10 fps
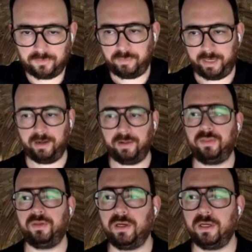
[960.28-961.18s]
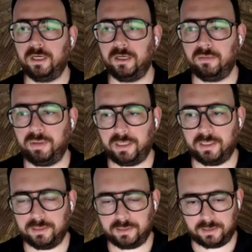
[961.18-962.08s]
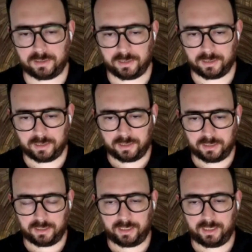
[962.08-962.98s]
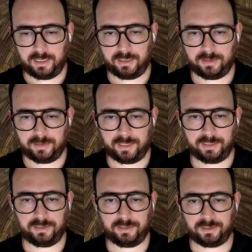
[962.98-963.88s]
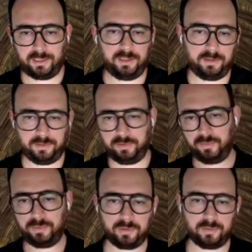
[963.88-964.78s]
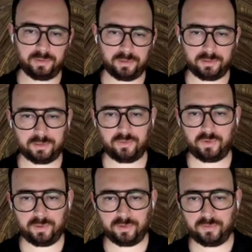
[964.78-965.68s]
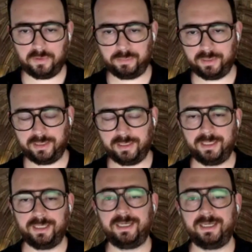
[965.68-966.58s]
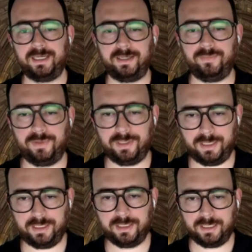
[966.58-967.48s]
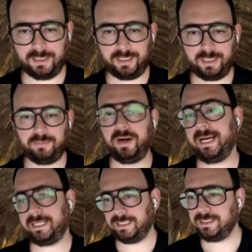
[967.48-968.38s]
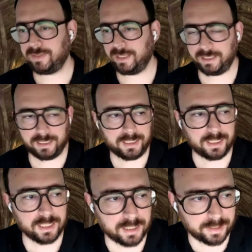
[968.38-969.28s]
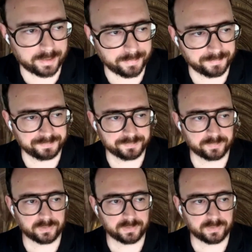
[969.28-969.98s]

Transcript: of math, because I hate to say in the real world, quote unquote, but really in practice, right? Um,